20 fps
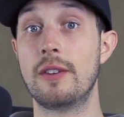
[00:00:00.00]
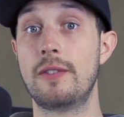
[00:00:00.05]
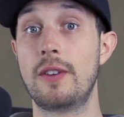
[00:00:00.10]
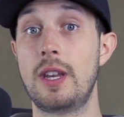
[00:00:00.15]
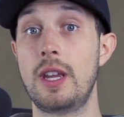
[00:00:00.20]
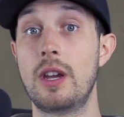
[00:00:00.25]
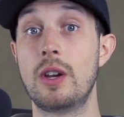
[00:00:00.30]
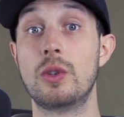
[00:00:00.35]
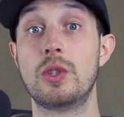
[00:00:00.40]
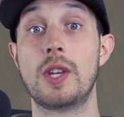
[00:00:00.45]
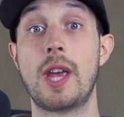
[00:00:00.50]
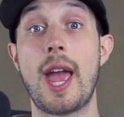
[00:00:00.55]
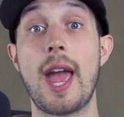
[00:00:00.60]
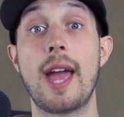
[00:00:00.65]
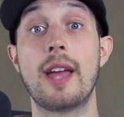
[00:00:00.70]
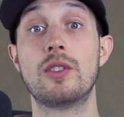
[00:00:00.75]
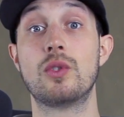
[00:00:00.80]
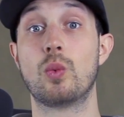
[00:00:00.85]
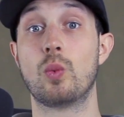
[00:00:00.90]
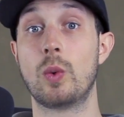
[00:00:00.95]
your videos
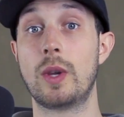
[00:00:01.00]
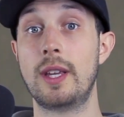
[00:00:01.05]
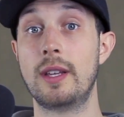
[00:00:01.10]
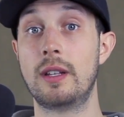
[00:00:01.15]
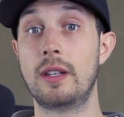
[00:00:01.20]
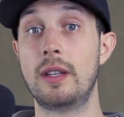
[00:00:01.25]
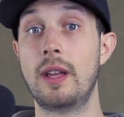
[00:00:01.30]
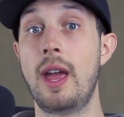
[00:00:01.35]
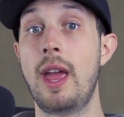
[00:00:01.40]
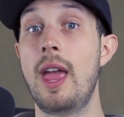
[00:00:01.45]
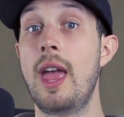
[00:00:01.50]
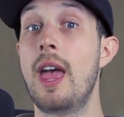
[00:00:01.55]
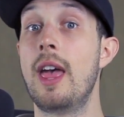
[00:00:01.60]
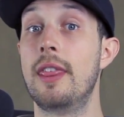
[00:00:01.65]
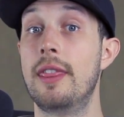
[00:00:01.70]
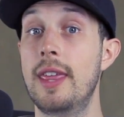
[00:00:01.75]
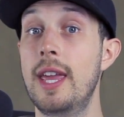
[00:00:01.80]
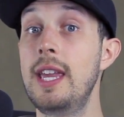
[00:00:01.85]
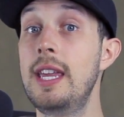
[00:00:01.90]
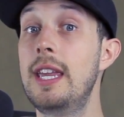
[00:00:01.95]
as real,
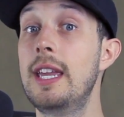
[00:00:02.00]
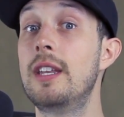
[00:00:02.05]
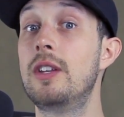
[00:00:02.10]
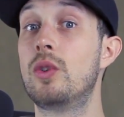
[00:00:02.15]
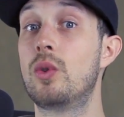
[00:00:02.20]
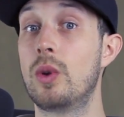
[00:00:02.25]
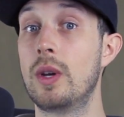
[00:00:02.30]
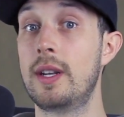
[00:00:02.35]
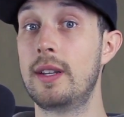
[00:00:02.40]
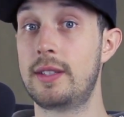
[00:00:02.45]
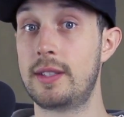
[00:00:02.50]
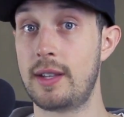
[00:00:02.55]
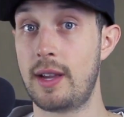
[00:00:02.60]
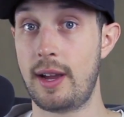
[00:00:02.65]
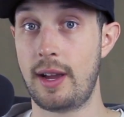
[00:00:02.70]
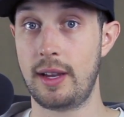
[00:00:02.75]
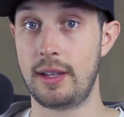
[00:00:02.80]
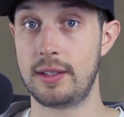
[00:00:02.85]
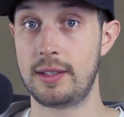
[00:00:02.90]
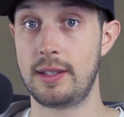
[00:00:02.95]
they get
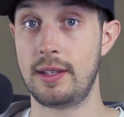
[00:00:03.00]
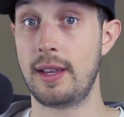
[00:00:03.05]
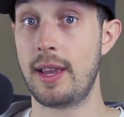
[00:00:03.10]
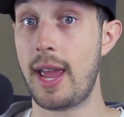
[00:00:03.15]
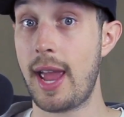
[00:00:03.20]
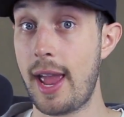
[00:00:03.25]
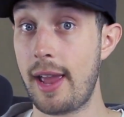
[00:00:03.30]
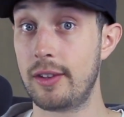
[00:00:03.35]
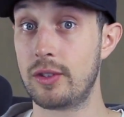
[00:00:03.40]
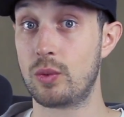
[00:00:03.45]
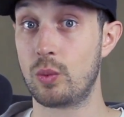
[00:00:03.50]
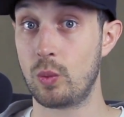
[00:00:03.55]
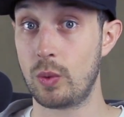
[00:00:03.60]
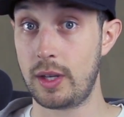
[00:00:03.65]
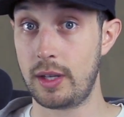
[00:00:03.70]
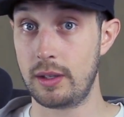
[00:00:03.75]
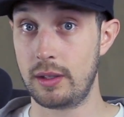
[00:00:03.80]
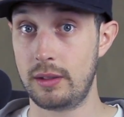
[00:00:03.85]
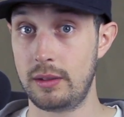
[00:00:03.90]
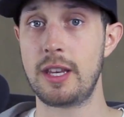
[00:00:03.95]
criticized as
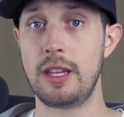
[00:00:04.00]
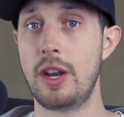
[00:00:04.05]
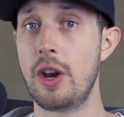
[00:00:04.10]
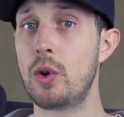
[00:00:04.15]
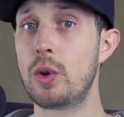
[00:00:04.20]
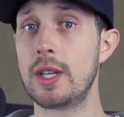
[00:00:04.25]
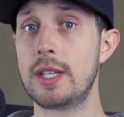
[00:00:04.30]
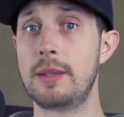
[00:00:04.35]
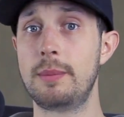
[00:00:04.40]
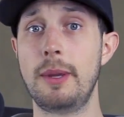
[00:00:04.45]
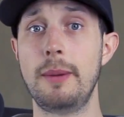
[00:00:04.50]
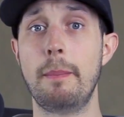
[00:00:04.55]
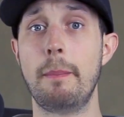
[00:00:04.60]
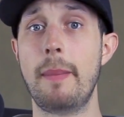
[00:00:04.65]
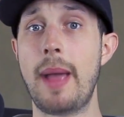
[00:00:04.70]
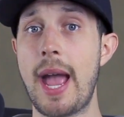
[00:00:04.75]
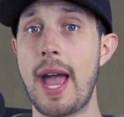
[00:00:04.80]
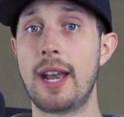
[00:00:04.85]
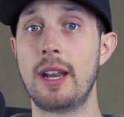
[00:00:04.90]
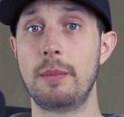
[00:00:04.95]
real. And you don't get to be
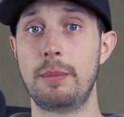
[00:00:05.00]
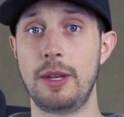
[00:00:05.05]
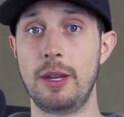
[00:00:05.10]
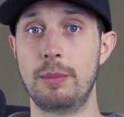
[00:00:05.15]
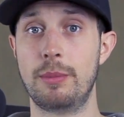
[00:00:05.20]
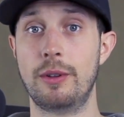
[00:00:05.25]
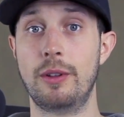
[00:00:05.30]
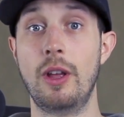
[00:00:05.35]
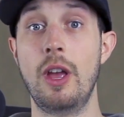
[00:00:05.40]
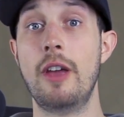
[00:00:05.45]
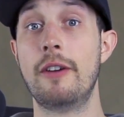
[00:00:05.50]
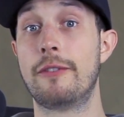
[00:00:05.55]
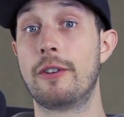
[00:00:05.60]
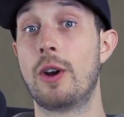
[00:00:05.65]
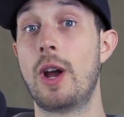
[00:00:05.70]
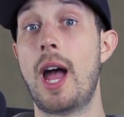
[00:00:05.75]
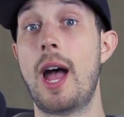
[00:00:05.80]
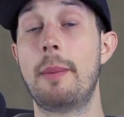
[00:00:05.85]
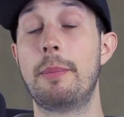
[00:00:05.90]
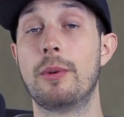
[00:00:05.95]
mad at people
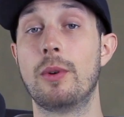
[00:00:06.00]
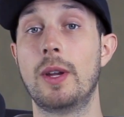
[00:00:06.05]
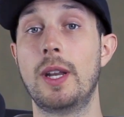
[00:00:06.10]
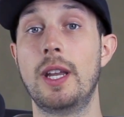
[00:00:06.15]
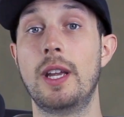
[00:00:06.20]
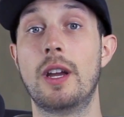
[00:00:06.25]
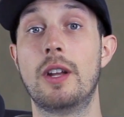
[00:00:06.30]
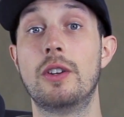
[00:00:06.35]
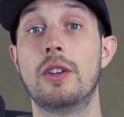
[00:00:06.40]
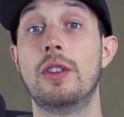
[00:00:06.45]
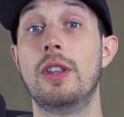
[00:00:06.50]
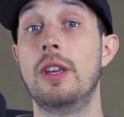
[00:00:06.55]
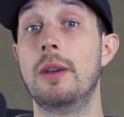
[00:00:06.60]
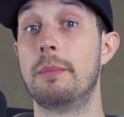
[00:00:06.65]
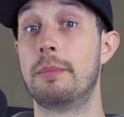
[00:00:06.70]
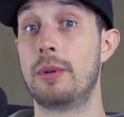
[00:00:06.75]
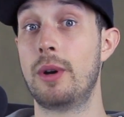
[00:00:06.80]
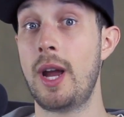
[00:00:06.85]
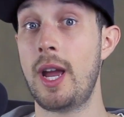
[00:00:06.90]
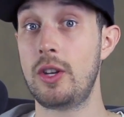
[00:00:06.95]
for operating under the
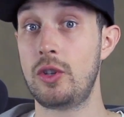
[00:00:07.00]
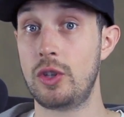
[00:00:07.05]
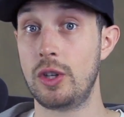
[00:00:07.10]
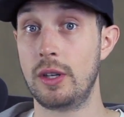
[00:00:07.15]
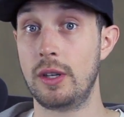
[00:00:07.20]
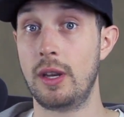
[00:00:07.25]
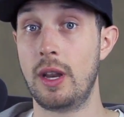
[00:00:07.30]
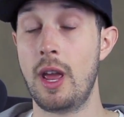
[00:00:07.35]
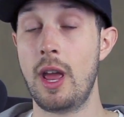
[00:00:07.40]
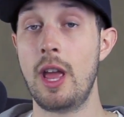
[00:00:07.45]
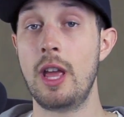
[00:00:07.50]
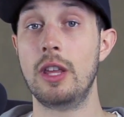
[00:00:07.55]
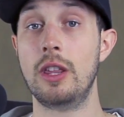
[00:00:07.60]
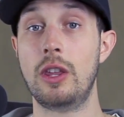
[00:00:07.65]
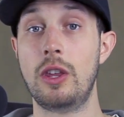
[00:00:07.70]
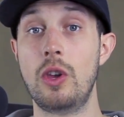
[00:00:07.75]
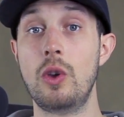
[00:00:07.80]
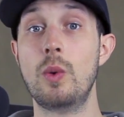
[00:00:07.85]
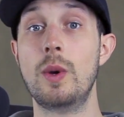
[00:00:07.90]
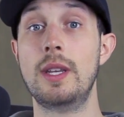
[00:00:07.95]
impression
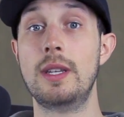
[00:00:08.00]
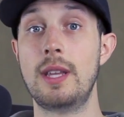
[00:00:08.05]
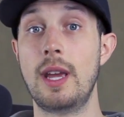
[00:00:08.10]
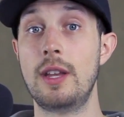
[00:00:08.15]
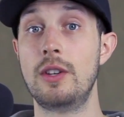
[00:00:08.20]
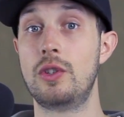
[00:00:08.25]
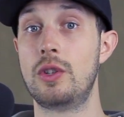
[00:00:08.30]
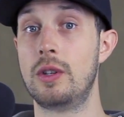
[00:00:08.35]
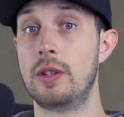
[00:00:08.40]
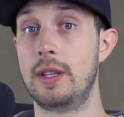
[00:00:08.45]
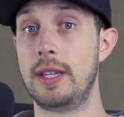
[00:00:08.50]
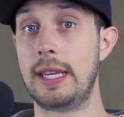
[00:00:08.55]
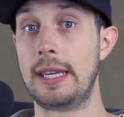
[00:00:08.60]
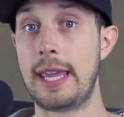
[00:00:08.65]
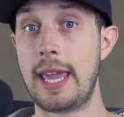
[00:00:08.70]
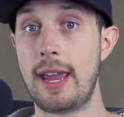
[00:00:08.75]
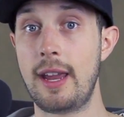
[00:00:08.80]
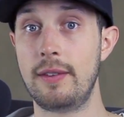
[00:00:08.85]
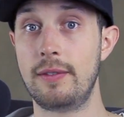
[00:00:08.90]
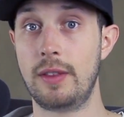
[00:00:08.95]
you intentionally
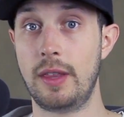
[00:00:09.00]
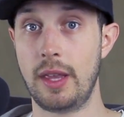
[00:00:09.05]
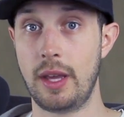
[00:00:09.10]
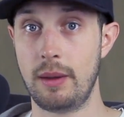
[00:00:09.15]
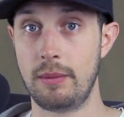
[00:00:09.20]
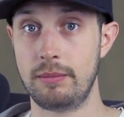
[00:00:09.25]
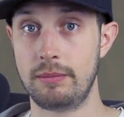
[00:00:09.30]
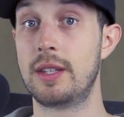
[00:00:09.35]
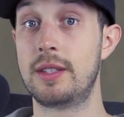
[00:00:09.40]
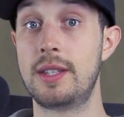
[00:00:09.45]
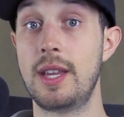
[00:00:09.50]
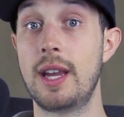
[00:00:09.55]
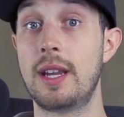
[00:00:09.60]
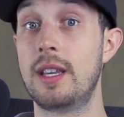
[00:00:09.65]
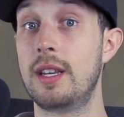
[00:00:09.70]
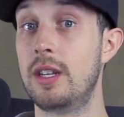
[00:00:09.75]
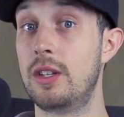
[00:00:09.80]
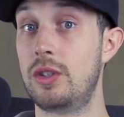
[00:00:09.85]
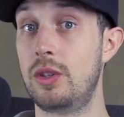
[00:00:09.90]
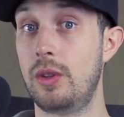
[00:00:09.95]
gave them. The
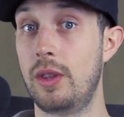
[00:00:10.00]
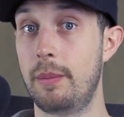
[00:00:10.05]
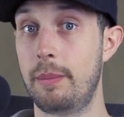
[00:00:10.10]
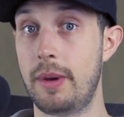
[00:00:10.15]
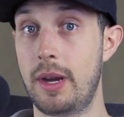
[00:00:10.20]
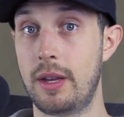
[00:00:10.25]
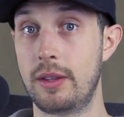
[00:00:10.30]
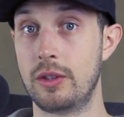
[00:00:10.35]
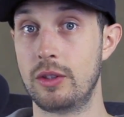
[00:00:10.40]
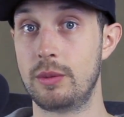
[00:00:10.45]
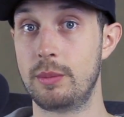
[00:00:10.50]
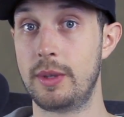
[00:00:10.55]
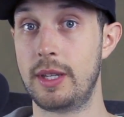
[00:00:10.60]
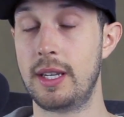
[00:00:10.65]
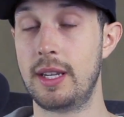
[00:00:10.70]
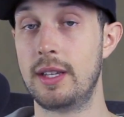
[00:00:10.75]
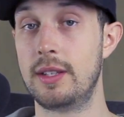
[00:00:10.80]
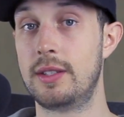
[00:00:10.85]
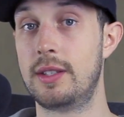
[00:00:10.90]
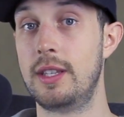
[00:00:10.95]
second issue that bothers
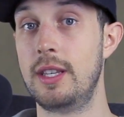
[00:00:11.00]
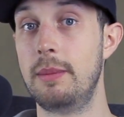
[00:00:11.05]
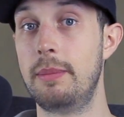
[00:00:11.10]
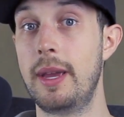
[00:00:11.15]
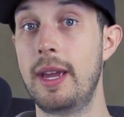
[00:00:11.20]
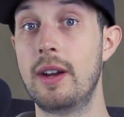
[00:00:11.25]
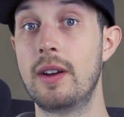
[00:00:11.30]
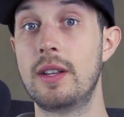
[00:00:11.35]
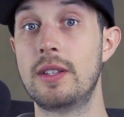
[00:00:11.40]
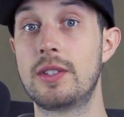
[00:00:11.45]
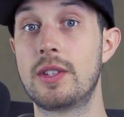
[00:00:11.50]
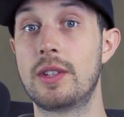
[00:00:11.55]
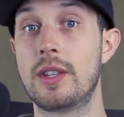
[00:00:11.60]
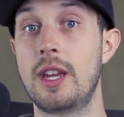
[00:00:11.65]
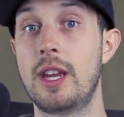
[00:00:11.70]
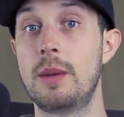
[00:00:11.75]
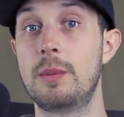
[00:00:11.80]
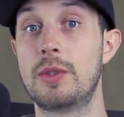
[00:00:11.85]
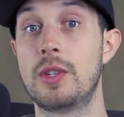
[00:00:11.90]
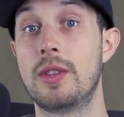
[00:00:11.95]
me is the parents'
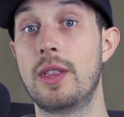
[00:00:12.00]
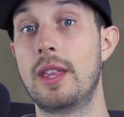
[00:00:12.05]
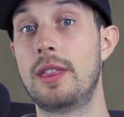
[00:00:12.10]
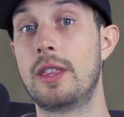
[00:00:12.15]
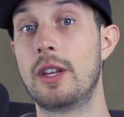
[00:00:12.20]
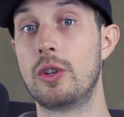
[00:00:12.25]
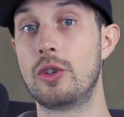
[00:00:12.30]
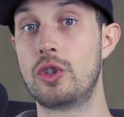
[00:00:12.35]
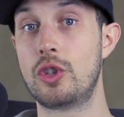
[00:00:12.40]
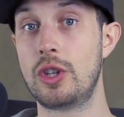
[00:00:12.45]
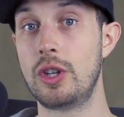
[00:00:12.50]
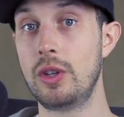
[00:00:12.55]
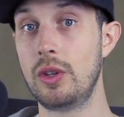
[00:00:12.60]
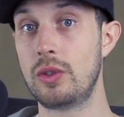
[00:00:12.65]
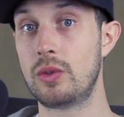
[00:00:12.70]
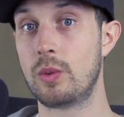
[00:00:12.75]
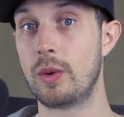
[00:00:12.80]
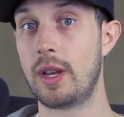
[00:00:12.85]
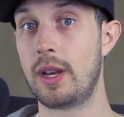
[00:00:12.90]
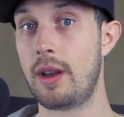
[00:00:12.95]
claims that their
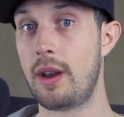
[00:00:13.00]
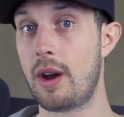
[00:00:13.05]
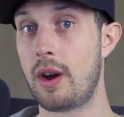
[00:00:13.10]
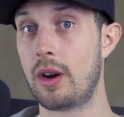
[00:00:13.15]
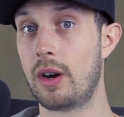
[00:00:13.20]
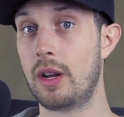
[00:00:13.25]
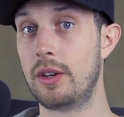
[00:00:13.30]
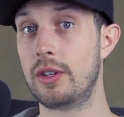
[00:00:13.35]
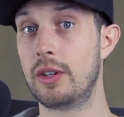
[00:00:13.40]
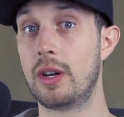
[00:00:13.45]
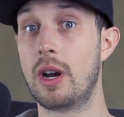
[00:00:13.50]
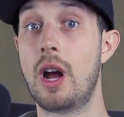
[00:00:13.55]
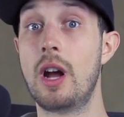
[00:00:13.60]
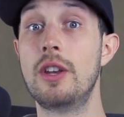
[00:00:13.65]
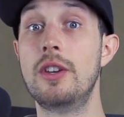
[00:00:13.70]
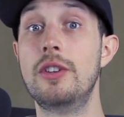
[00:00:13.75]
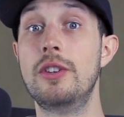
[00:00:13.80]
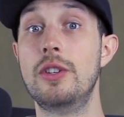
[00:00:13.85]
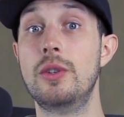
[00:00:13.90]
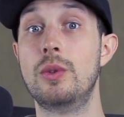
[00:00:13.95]
children are under
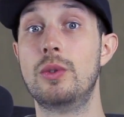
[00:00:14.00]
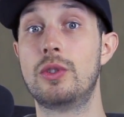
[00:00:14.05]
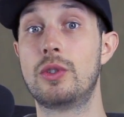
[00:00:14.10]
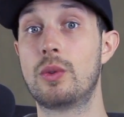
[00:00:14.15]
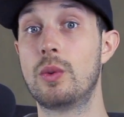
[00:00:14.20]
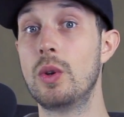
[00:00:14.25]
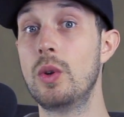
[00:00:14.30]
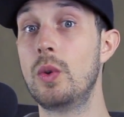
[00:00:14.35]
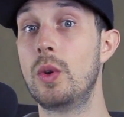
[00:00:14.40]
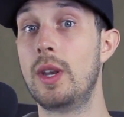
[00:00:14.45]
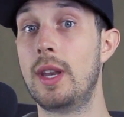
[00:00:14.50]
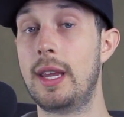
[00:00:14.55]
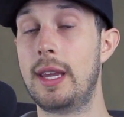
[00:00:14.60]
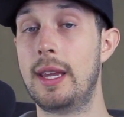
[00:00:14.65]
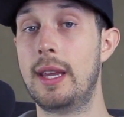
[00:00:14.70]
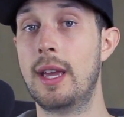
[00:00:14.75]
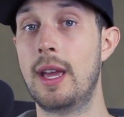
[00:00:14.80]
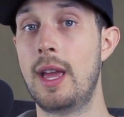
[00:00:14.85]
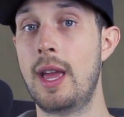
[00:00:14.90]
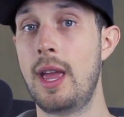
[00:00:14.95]
undue
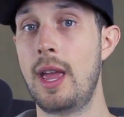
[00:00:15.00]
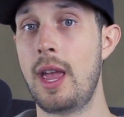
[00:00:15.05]
scrutiny